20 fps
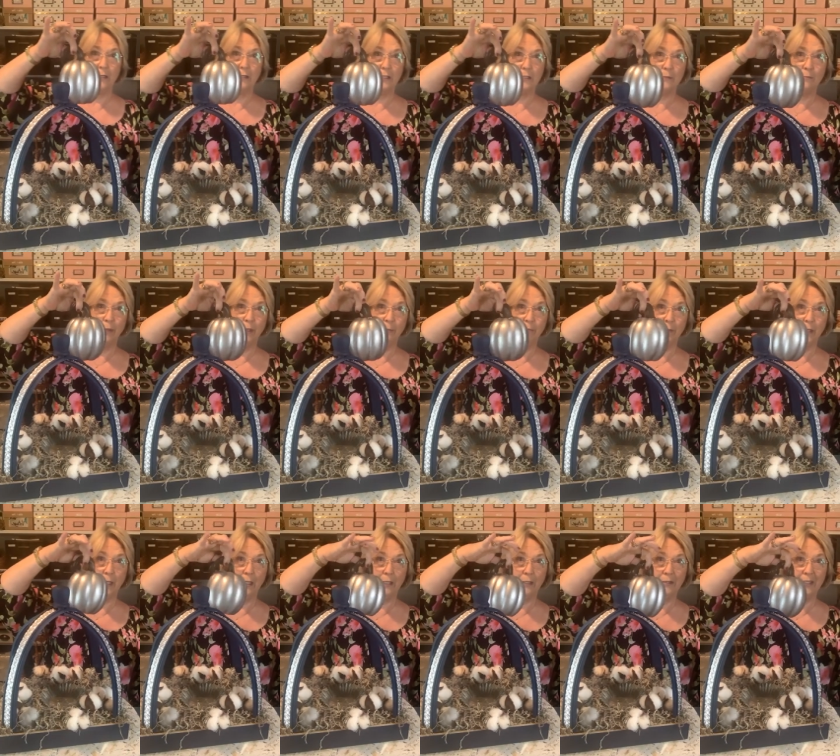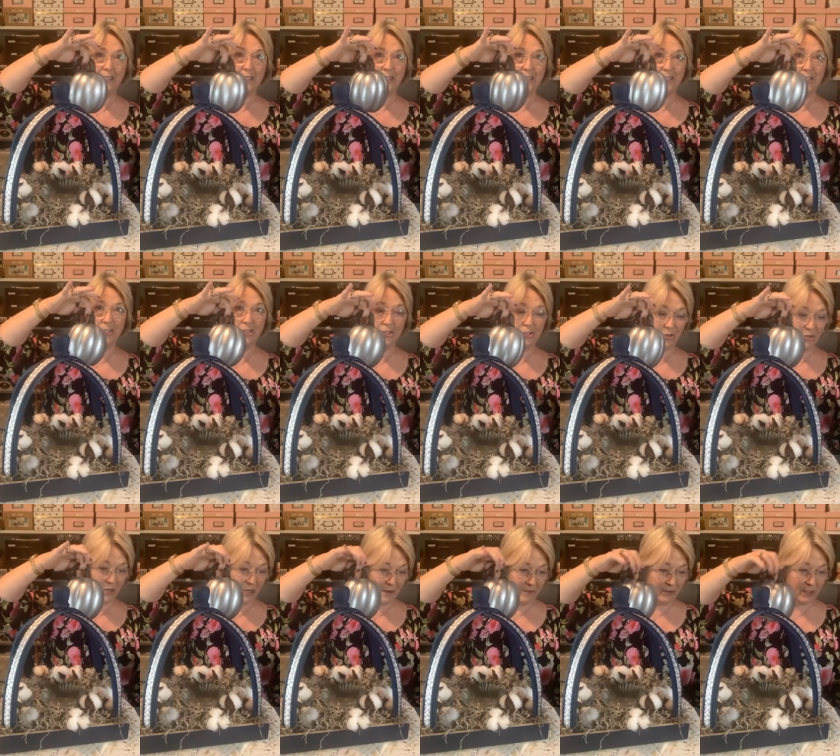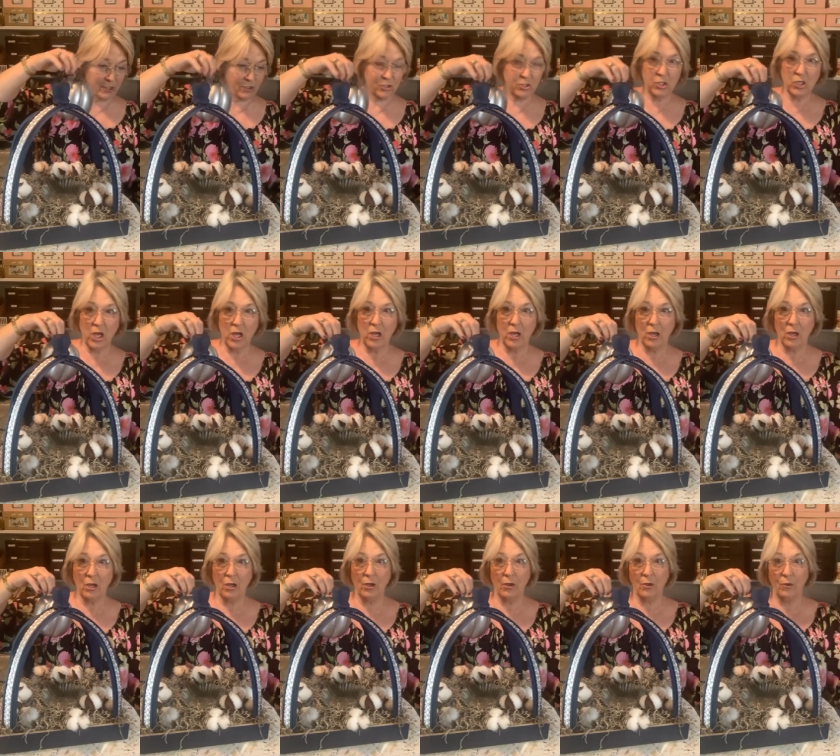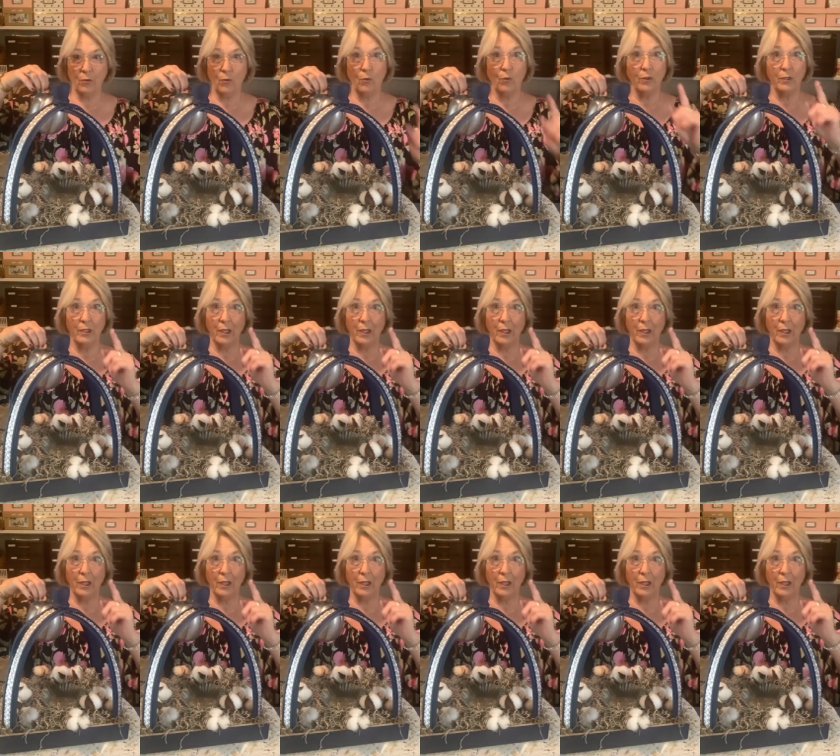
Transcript: look at this pumpkin. This is the start of the show.